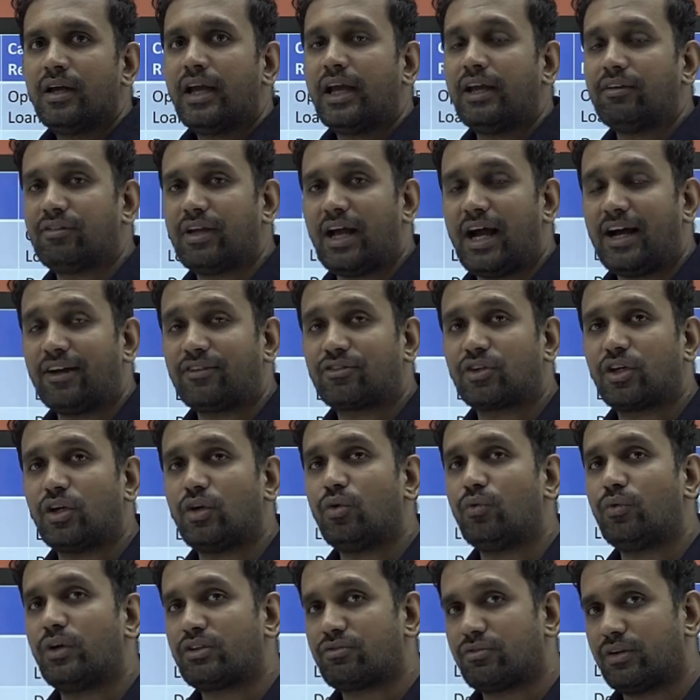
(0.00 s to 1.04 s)
If they ask
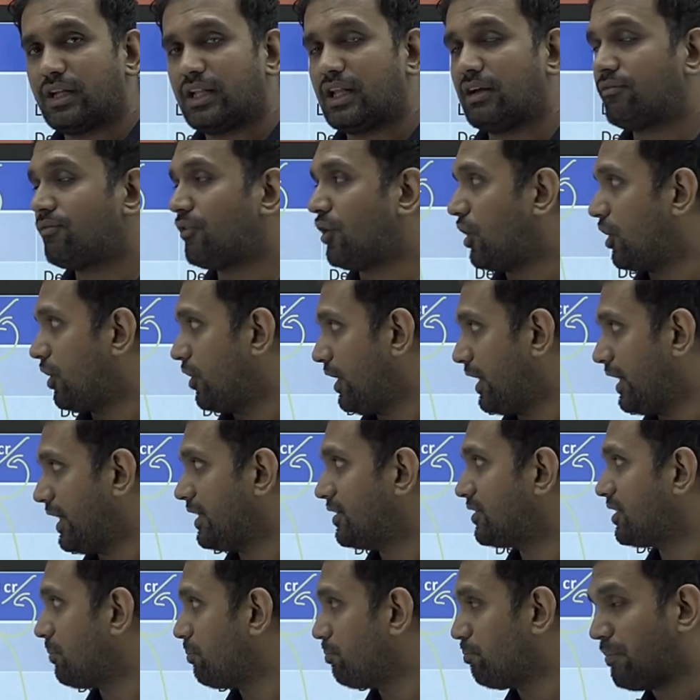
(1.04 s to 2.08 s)
you which one of the following
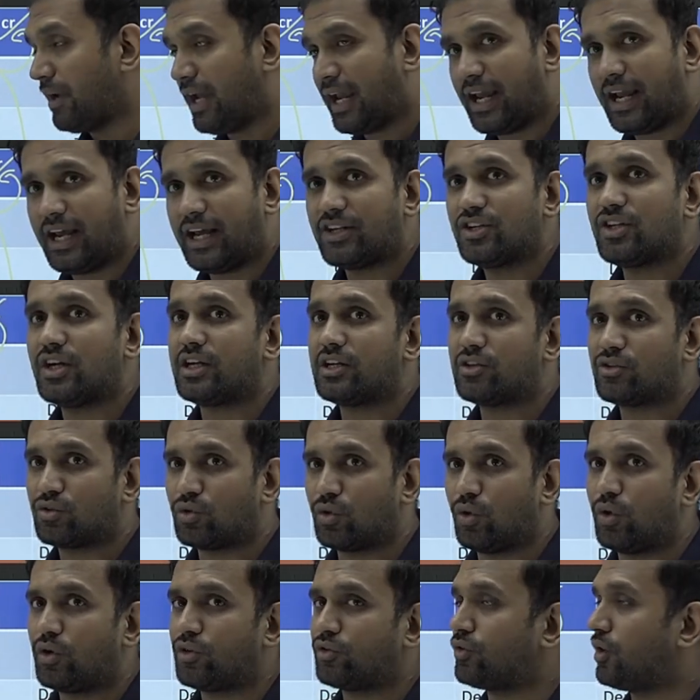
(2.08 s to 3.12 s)
is the major
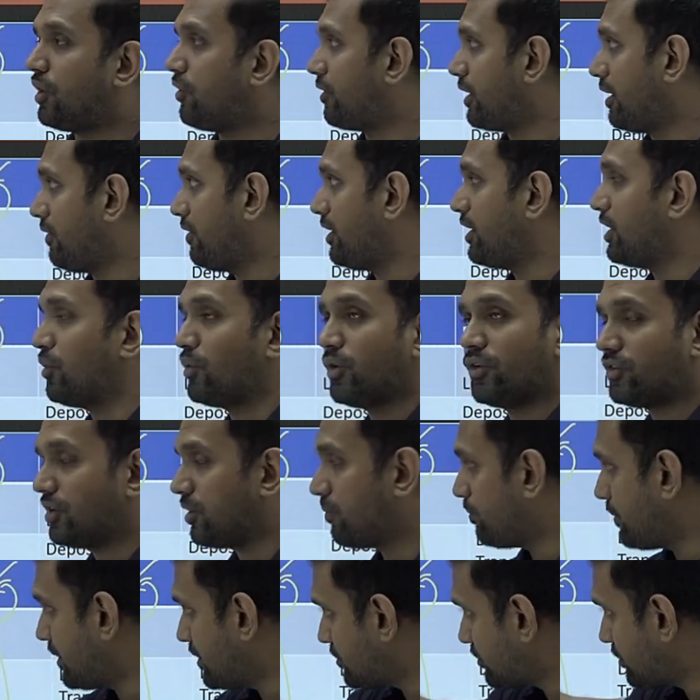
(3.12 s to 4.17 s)
source of revenue
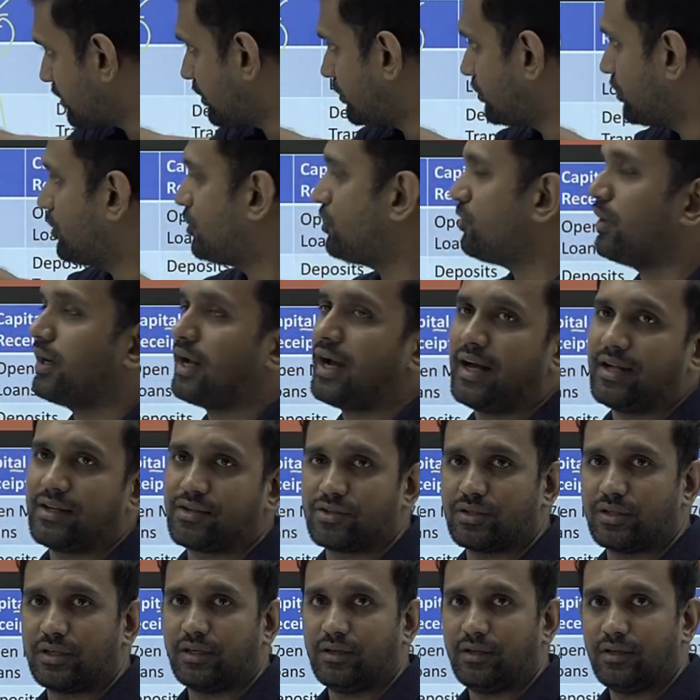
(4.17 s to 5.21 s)
received, means this is your
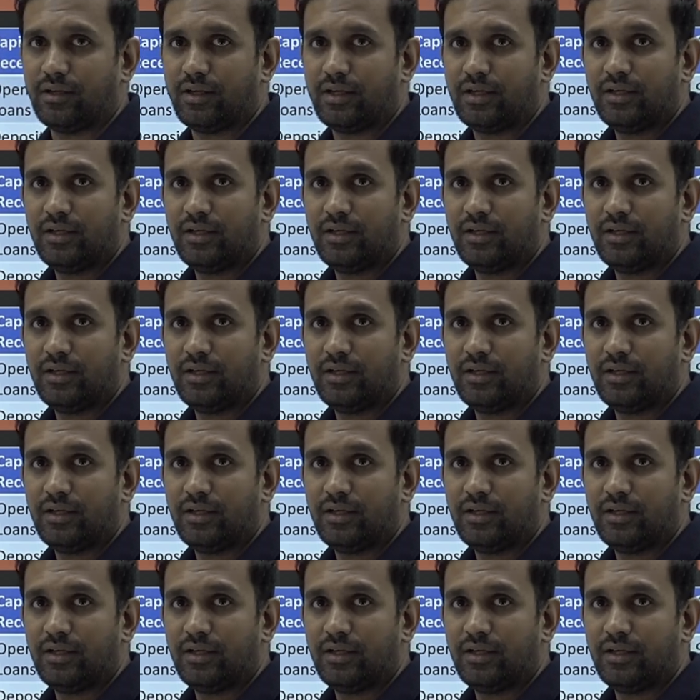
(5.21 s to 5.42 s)
answer.